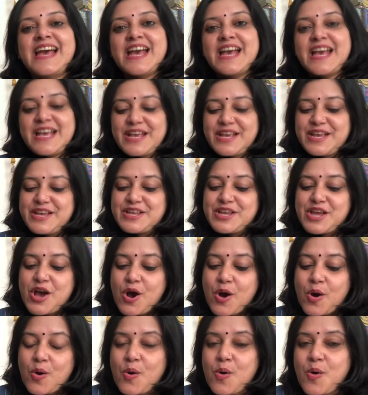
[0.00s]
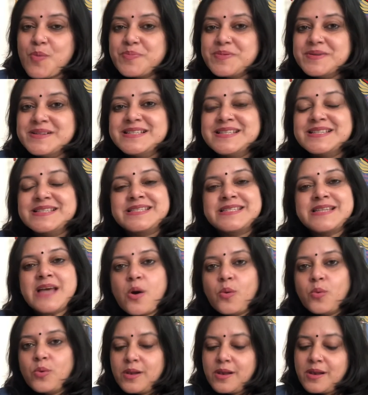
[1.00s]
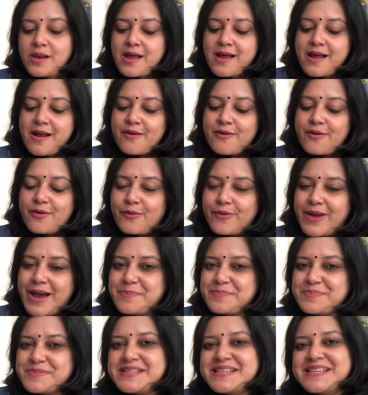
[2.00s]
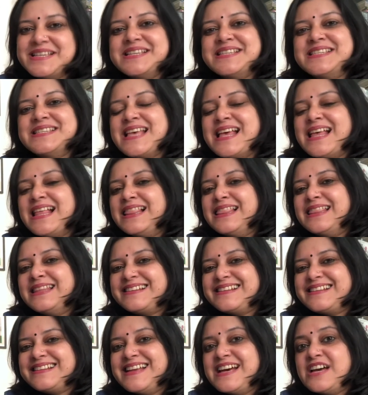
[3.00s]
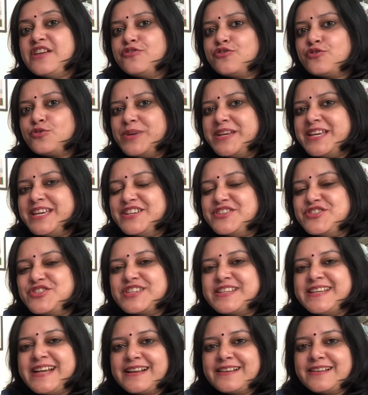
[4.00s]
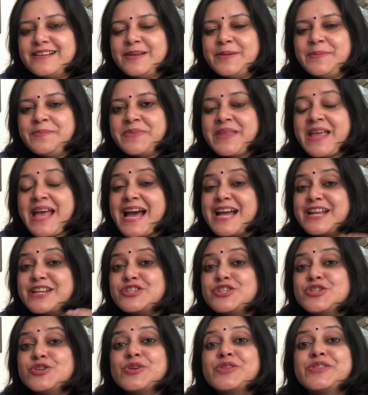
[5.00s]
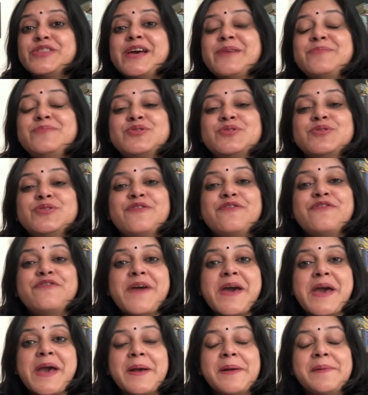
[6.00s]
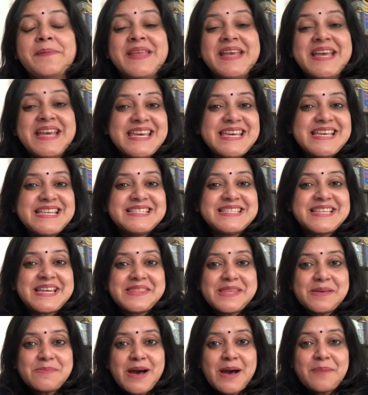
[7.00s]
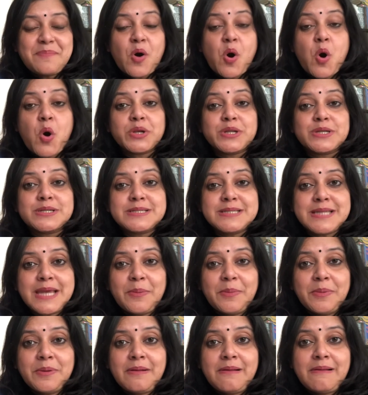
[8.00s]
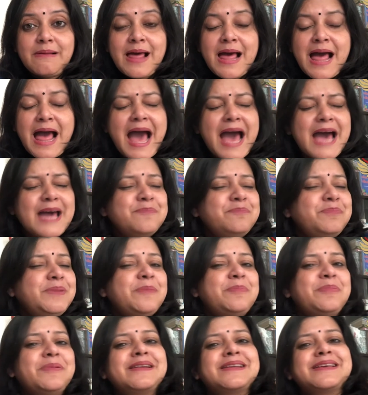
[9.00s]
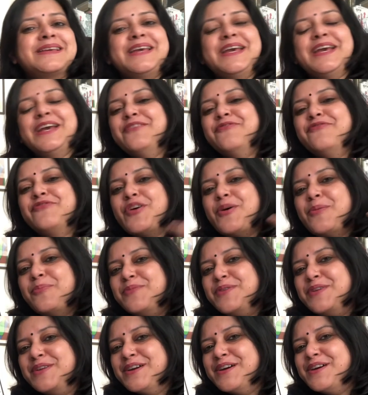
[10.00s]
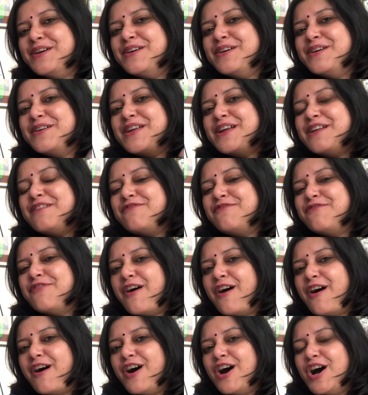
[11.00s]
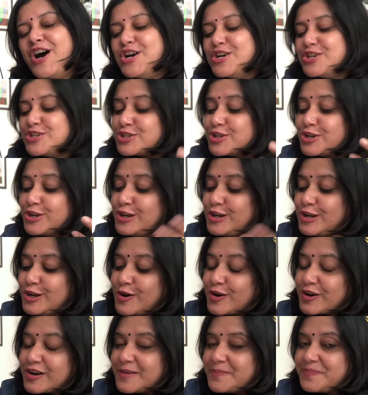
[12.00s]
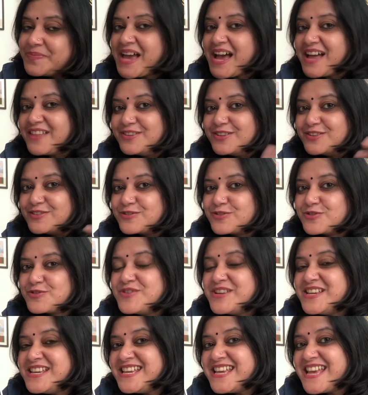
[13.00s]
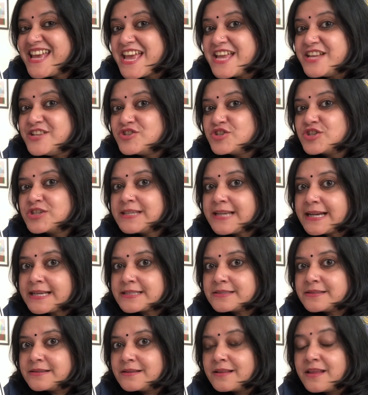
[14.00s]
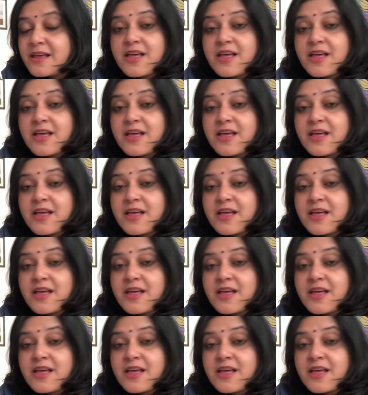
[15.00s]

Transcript: He opened his towel, wrapped his little 3-inch cattle and took them to the fair. He set them up on a table and people came from near and far to look at the 3-inch cattle.